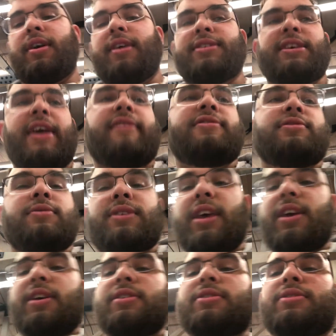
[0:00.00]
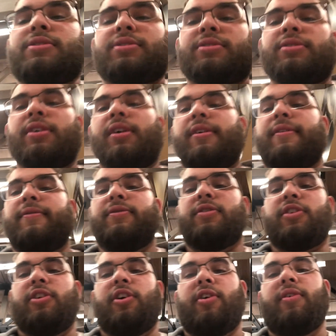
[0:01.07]
It saves you tickets.
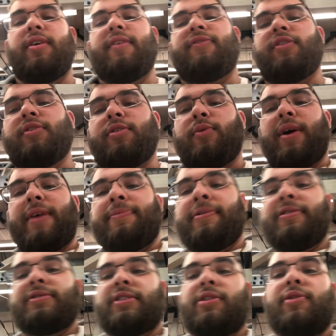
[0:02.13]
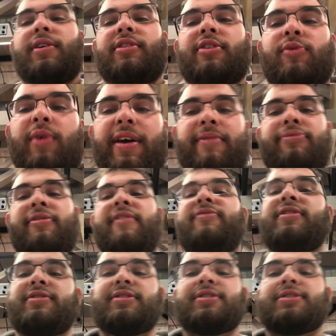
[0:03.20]
You know, if you're the white person, you get their white
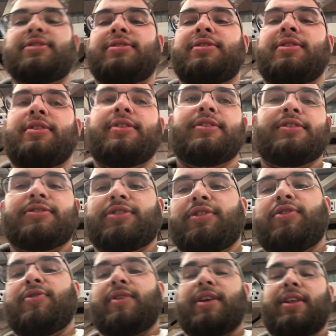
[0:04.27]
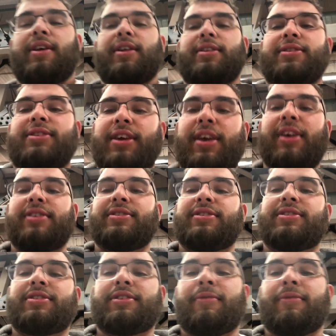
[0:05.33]
privilege. So you get out of the tickets.